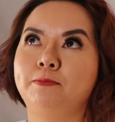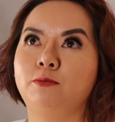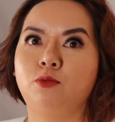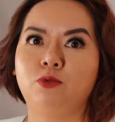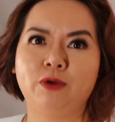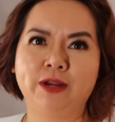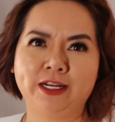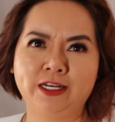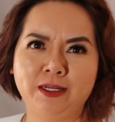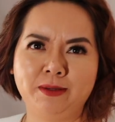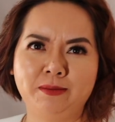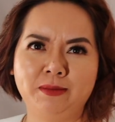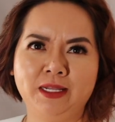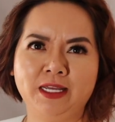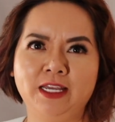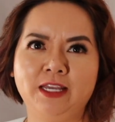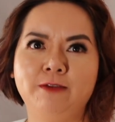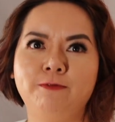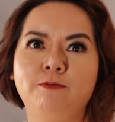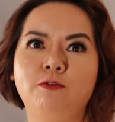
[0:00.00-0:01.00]

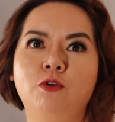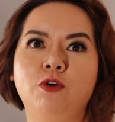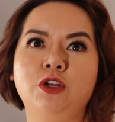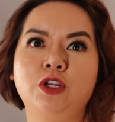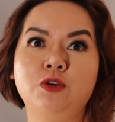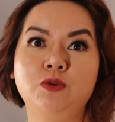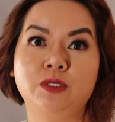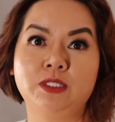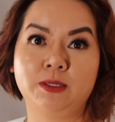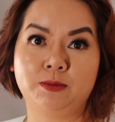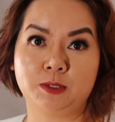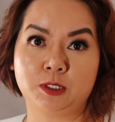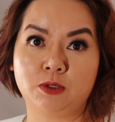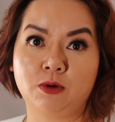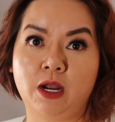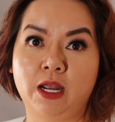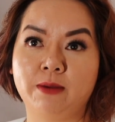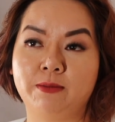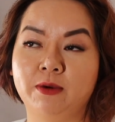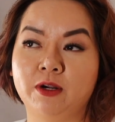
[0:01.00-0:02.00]
randomly for new
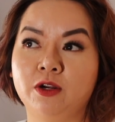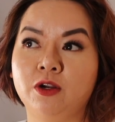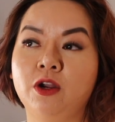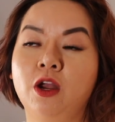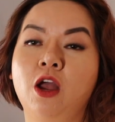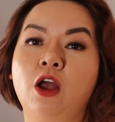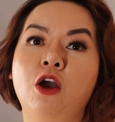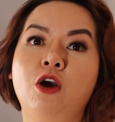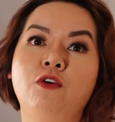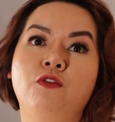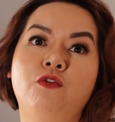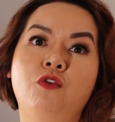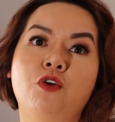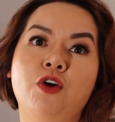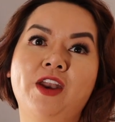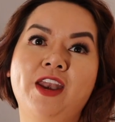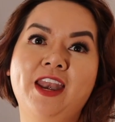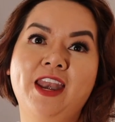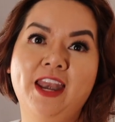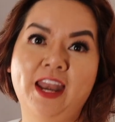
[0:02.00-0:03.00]
subscriber
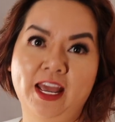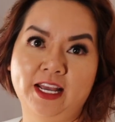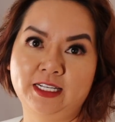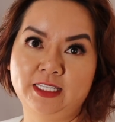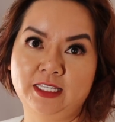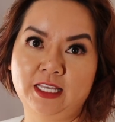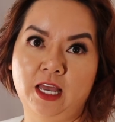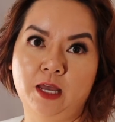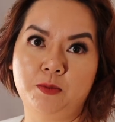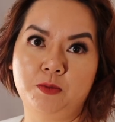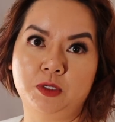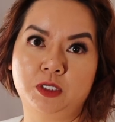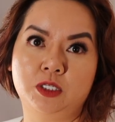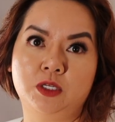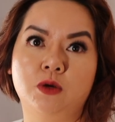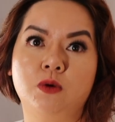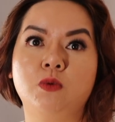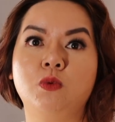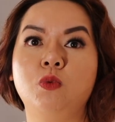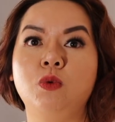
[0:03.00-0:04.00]
for next
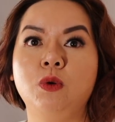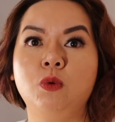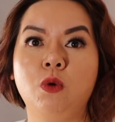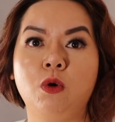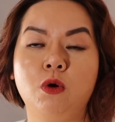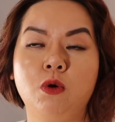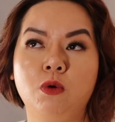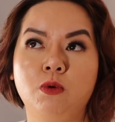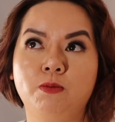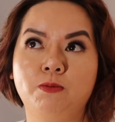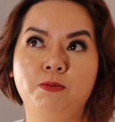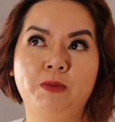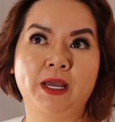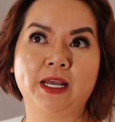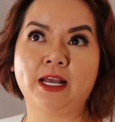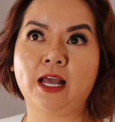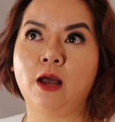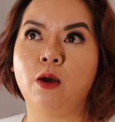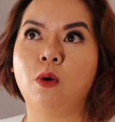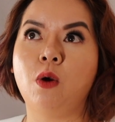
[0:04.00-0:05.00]
episode. We will
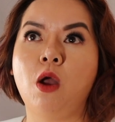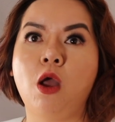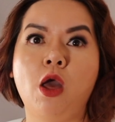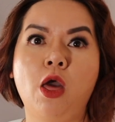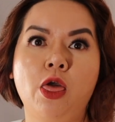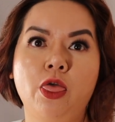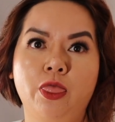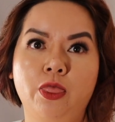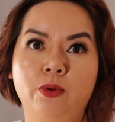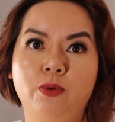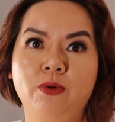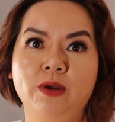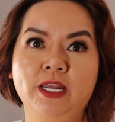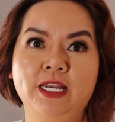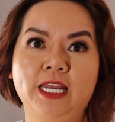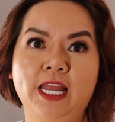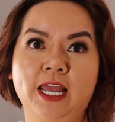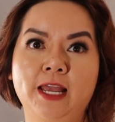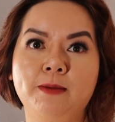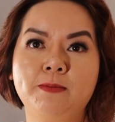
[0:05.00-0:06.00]
pick out 3
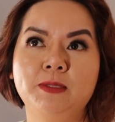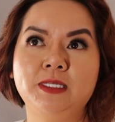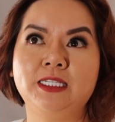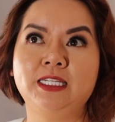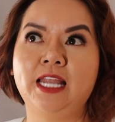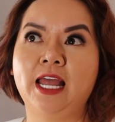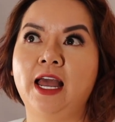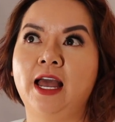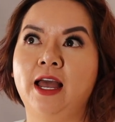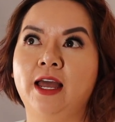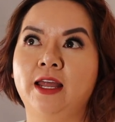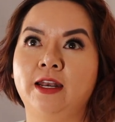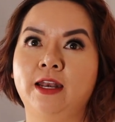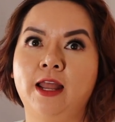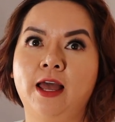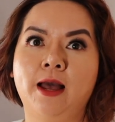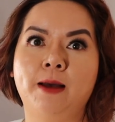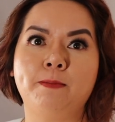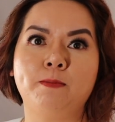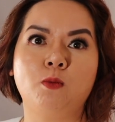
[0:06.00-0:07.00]
names that
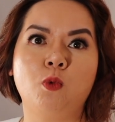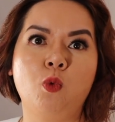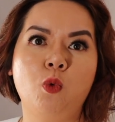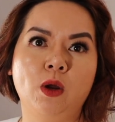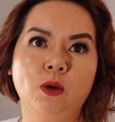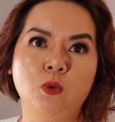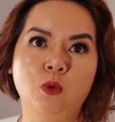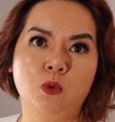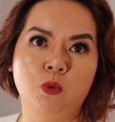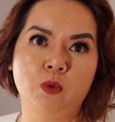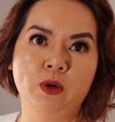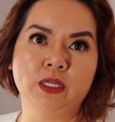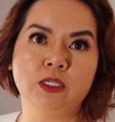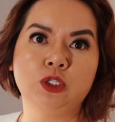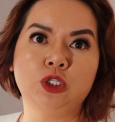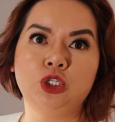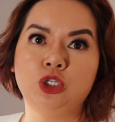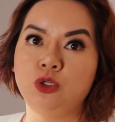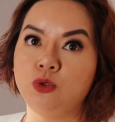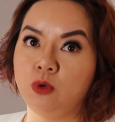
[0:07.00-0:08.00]
one will
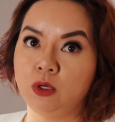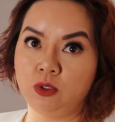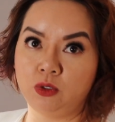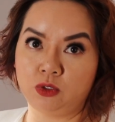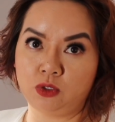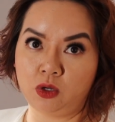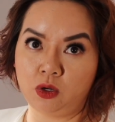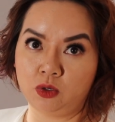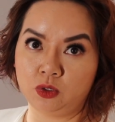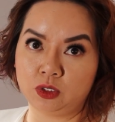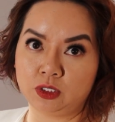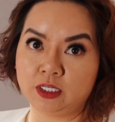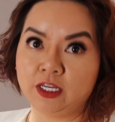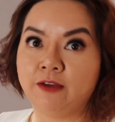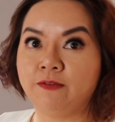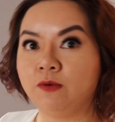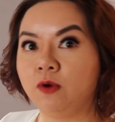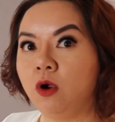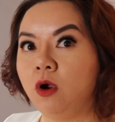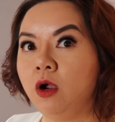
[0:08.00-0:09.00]
win $200
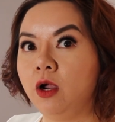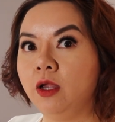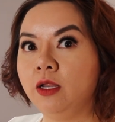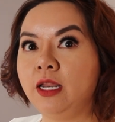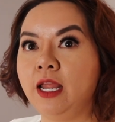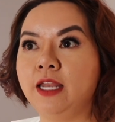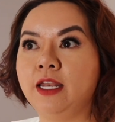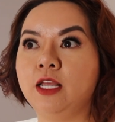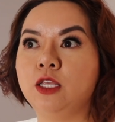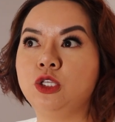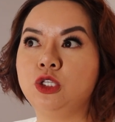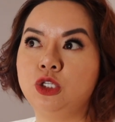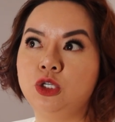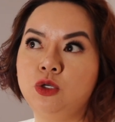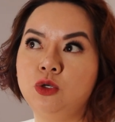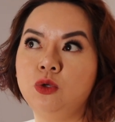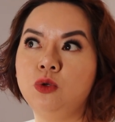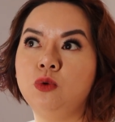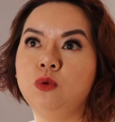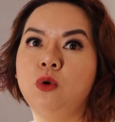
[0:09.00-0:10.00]
gift card and then
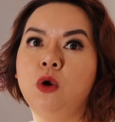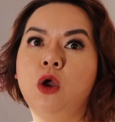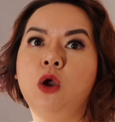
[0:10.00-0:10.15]
2